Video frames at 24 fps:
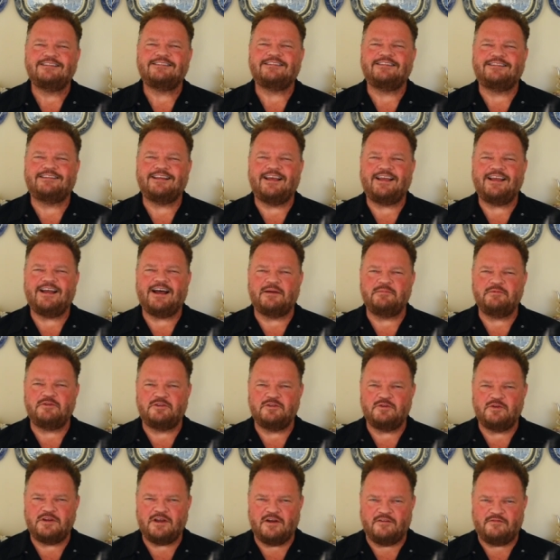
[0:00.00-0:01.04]
Today I'm
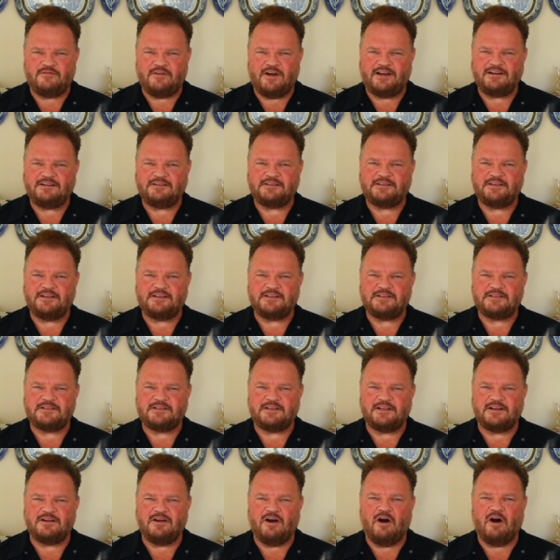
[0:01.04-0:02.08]
doing a final
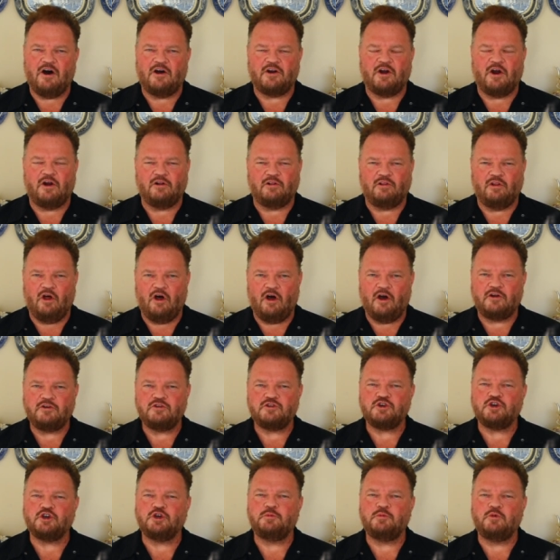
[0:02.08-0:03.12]
tasting on our
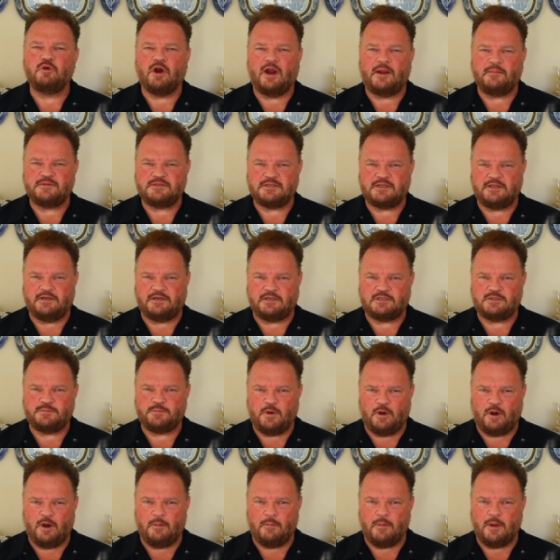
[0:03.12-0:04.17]
long-term grape skin
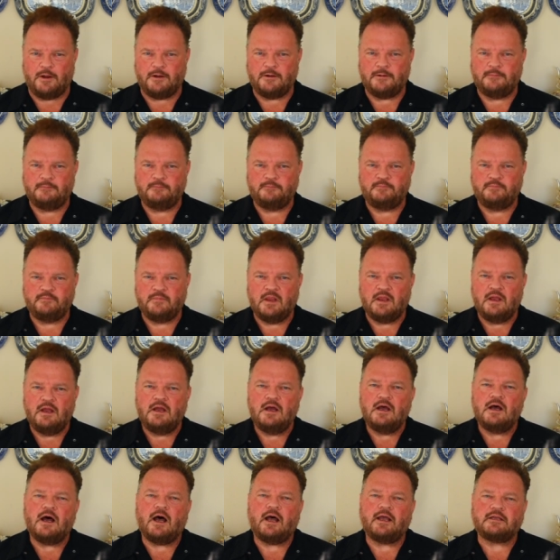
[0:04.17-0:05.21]
experiment.
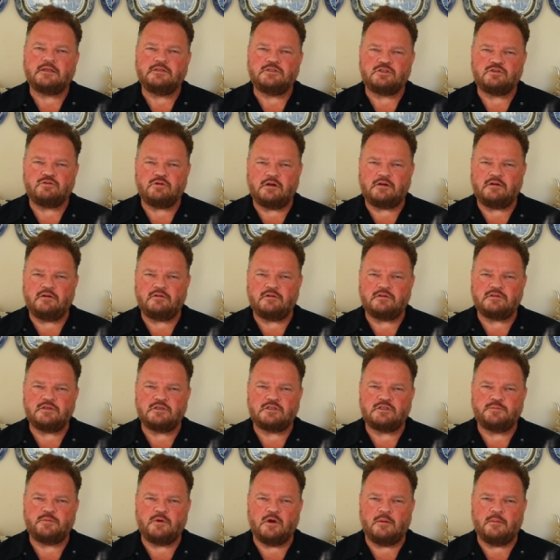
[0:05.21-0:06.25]
I constructed this
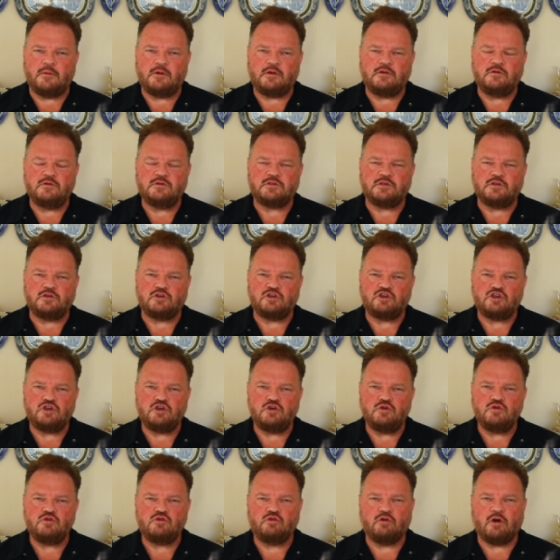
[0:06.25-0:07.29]
experiment using
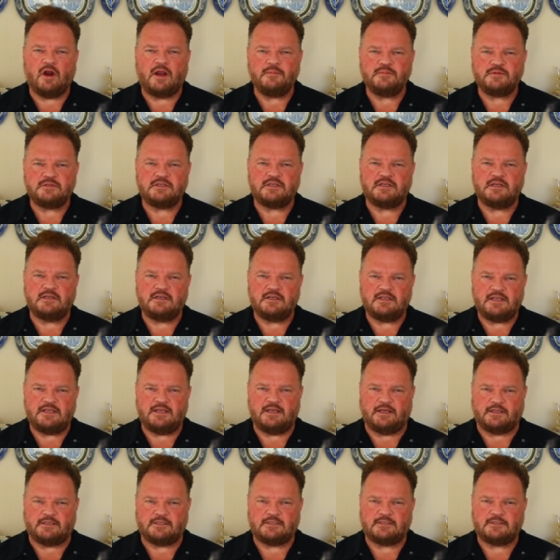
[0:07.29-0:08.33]
two grape skin
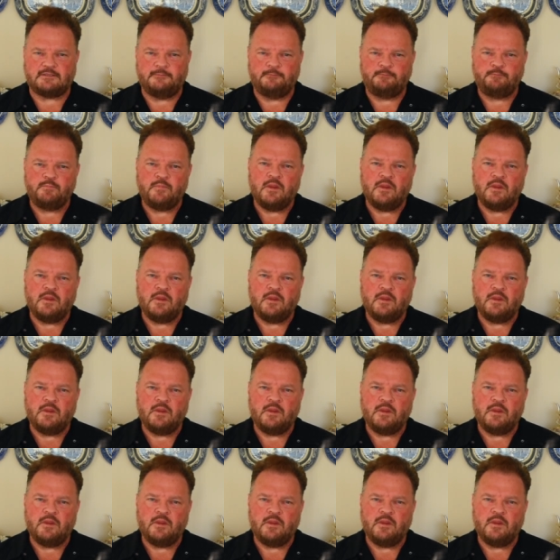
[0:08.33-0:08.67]
kits.